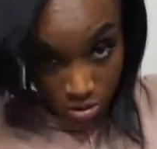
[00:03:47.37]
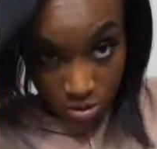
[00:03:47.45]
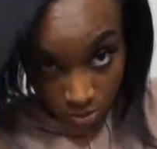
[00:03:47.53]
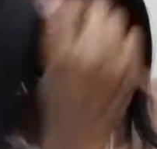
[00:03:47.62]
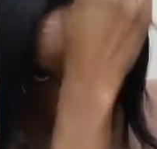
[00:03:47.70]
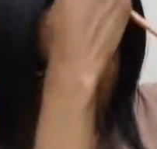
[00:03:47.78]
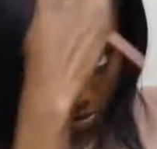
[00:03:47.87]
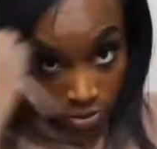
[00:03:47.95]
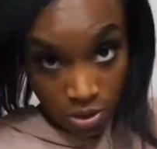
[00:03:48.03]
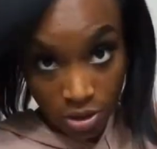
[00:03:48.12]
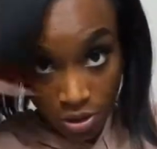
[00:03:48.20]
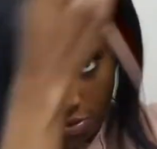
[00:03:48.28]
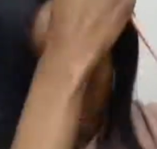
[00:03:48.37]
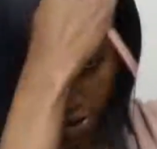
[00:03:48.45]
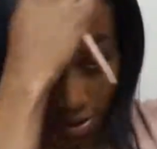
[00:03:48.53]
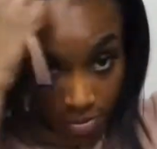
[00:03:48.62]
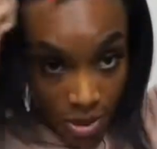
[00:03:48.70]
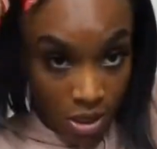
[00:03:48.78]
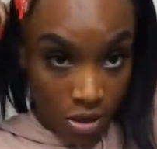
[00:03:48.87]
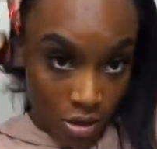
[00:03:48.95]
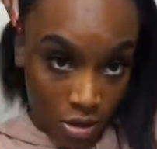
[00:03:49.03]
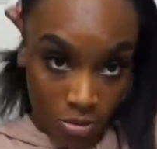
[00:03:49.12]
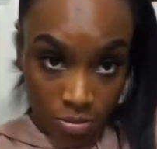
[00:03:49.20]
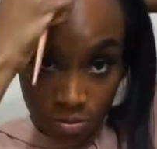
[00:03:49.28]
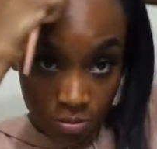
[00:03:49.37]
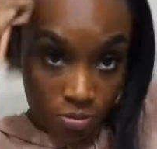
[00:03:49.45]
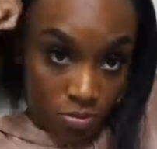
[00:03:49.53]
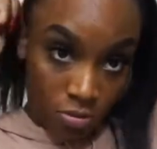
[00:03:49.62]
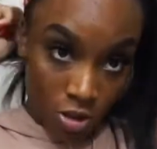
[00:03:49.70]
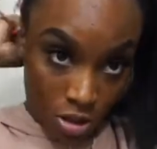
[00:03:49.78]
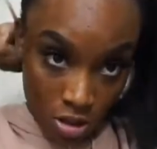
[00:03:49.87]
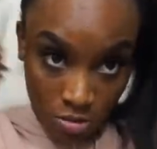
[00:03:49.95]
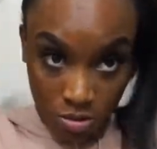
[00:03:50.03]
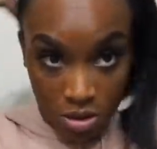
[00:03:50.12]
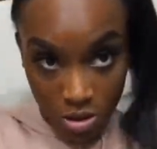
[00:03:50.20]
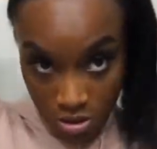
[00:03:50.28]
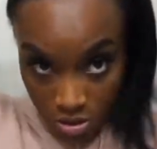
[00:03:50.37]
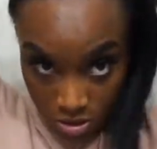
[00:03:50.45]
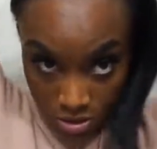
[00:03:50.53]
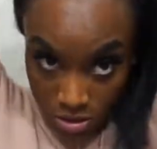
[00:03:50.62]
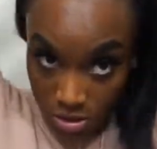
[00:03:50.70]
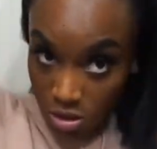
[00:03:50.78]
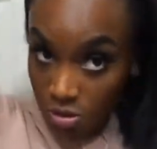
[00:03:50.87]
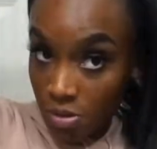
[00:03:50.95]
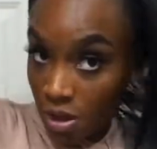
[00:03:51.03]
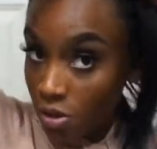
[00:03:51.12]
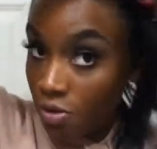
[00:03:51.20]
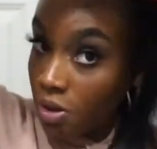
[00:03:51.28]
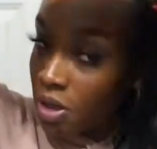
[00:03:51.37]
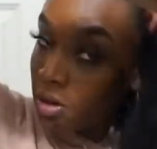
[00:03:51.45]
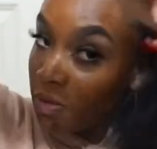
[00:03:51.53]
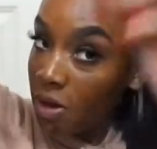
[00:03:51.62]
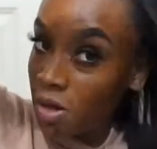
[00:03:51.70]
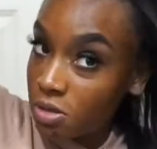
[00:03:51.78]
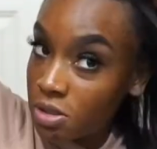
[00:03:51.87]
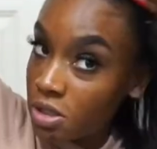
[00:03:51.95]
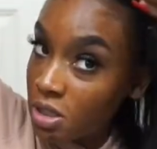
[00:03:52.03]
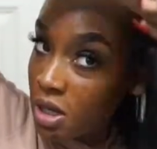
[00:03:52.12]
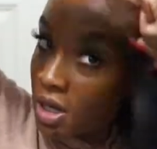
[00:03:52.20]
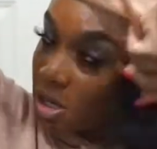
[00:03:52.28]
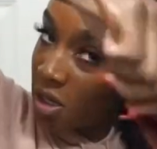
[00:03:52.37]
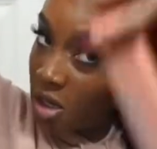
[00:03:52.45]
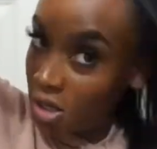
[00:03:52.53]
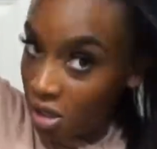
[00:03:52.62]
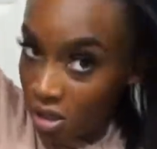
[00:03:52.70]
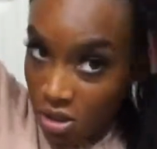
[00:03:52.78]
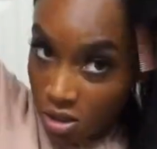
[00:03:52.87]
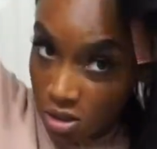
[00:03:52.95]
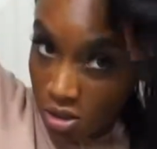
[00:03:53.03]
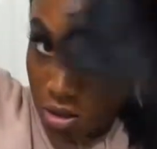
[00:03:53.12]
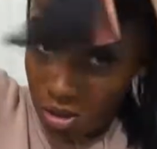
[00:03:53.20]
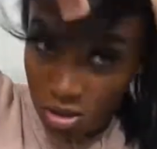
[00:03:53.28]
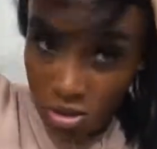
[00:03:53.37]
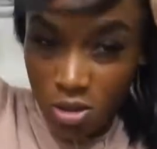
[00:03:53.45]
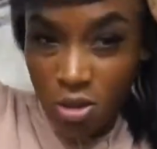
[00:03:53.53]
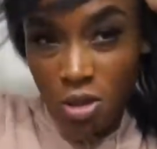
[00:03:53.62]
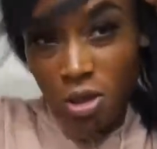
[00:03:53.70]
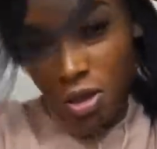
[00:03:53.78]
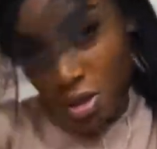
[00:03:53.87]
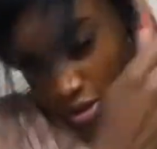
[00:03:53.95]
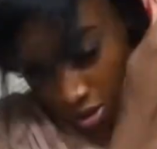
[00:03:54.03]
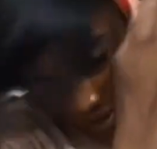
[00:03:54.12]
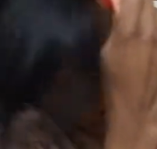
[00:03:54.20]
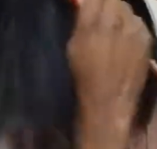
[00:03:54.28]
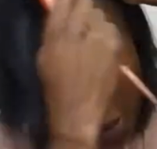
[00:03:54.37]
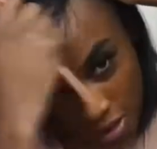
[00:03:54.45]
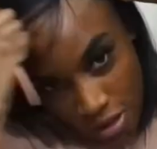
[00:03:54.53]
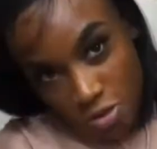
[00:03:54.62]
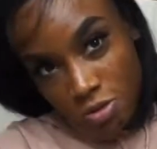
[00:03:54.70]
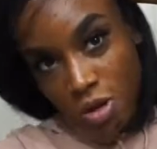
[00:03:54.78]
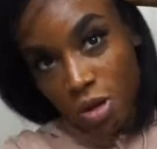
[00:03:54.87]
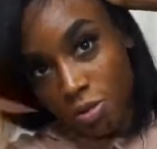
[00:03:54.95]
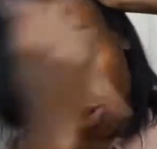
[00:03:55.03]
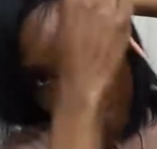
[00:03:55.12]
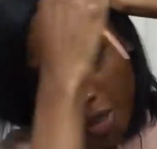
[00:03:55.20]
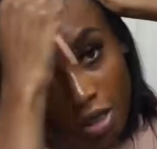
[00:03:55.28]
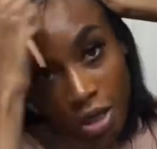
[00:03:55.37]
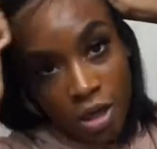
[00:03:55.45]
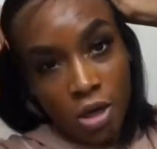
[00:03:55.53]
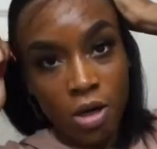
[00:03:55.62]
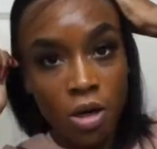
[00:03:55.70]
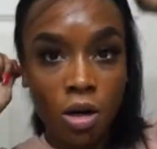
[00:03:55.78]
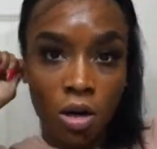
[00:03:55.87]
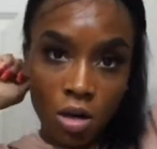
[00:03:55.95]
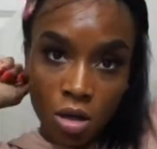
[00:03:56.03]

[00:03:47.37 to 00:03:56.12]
I'm just gonna quickly wrap my hair up because I'm not going anywhere else tonight and I do not want my hair